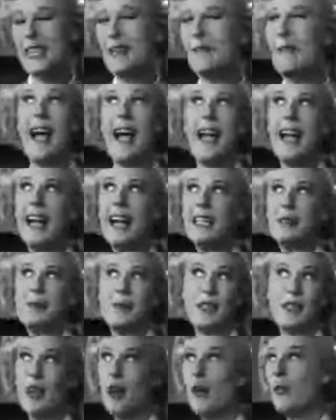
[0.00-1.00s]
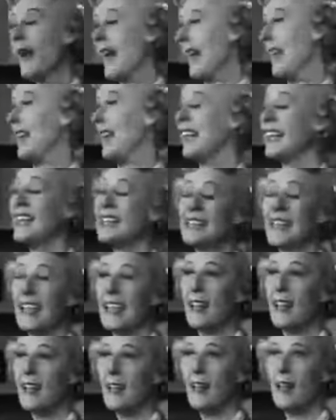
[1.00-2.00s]
you see, my husband, Noel, is
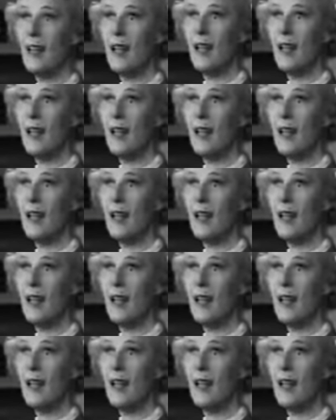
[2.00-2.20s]
a